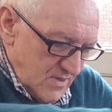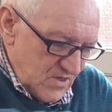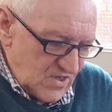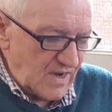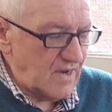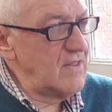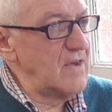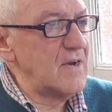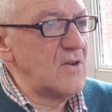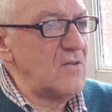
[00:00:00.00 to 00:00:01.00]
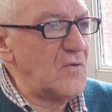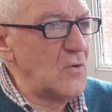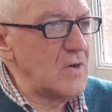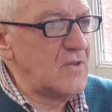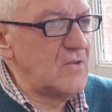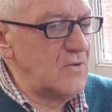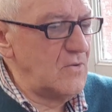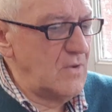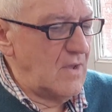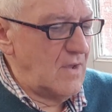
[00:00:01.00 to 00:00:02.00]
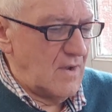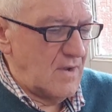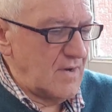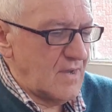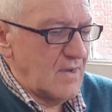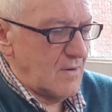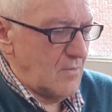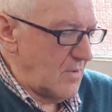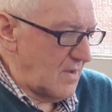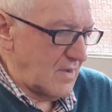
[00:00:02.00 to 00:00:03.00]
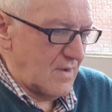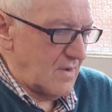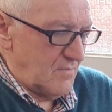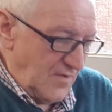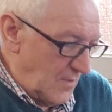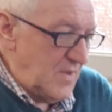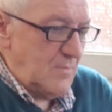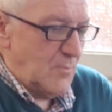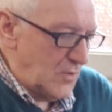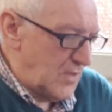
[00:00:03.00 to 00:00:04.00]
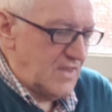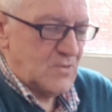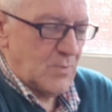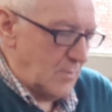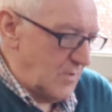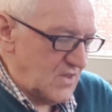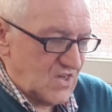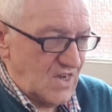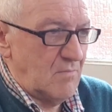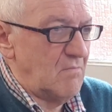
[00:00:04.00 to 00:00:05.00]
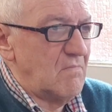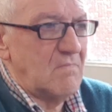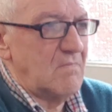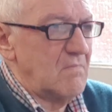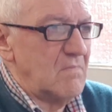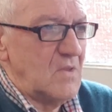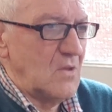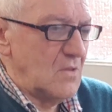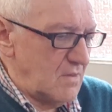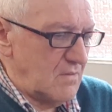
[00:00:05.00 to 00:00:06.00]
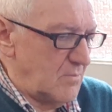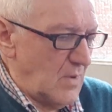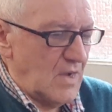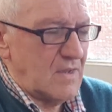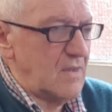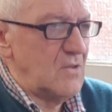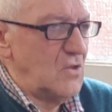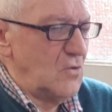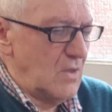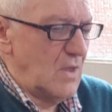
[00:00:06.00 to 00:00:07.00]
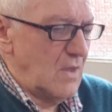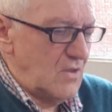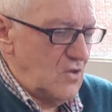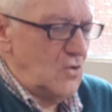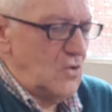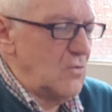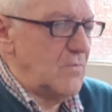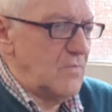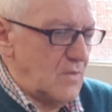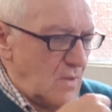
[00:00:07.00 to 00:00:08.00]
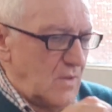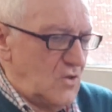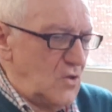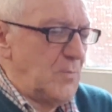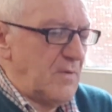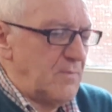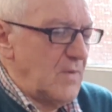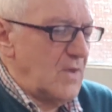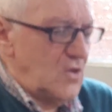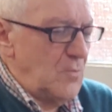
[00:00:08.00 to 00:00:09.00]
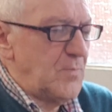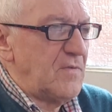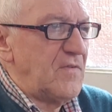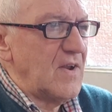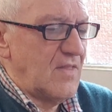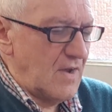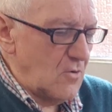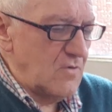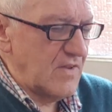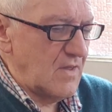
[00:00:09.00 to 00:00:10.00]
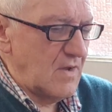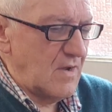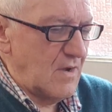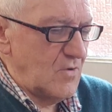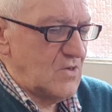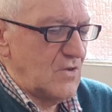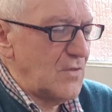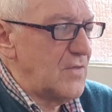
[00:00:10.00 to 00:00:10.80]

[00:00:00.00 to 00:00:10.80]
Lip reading: second the RL42, and for me both of these were about the same. Yeah, but I think I was the RH50. You preferred that over that. That was